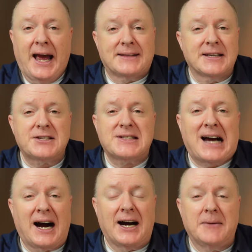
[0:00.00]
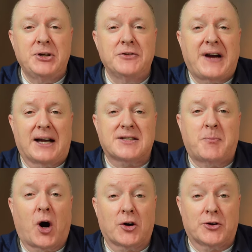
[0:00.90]
At this time, you've got some
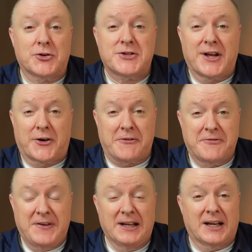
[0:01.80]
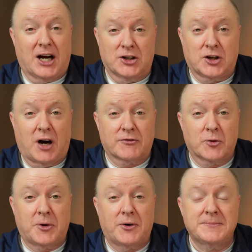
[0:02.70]
partners that are feeling
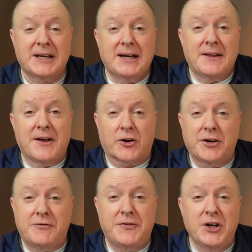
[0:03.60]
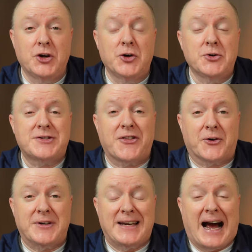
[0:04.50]
uncomfortable. They're confused.
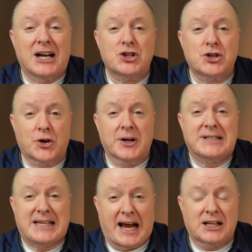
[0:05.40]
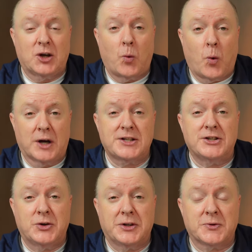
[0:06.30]
They're not sure exactly what to
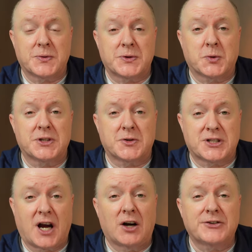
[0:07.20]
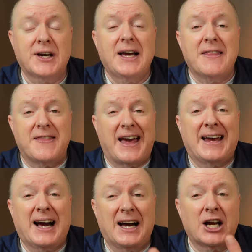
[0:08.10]
do. And as a result, they
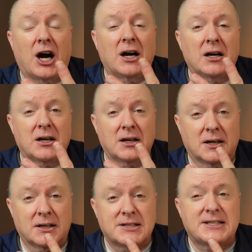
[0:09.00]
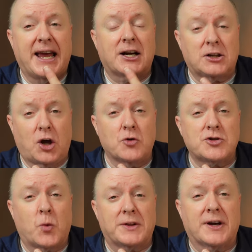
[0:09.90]
kind of stay
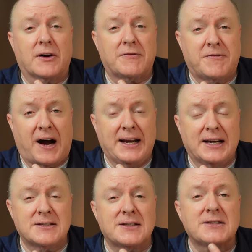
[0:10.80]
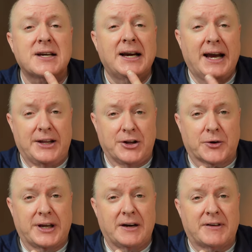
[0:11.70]
close with their finances and their
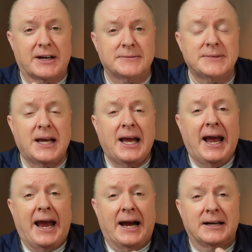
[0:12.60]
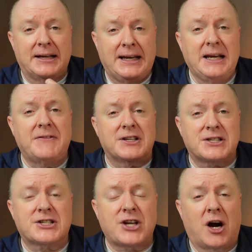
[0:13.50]
giving. And even
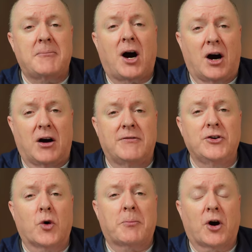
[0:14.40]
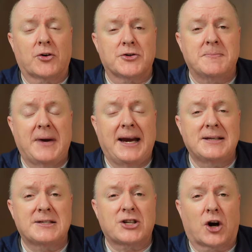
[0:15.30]
some of your partners may
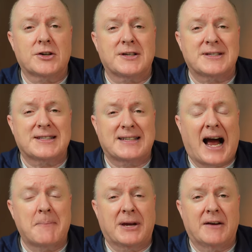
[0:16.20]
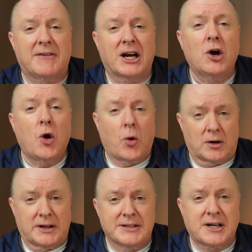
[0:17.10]
start to stop giving or
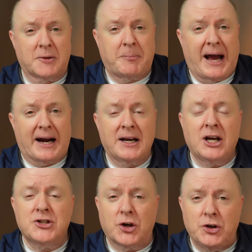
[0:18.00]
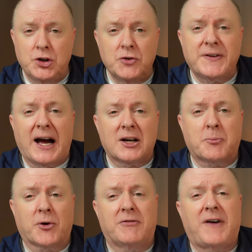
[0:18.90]
at least cut back. So you've got to
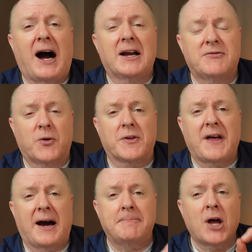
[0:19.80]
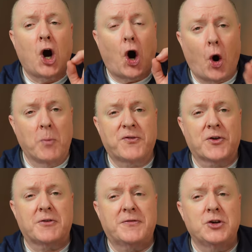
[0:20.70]
provide for them hope for
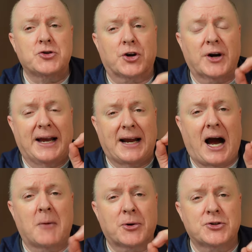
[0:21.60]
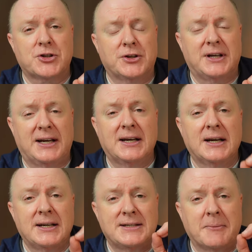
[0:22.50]
the future, an opportunity
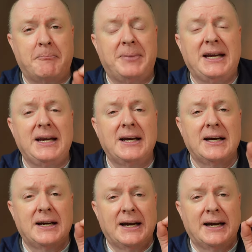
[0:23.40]
to be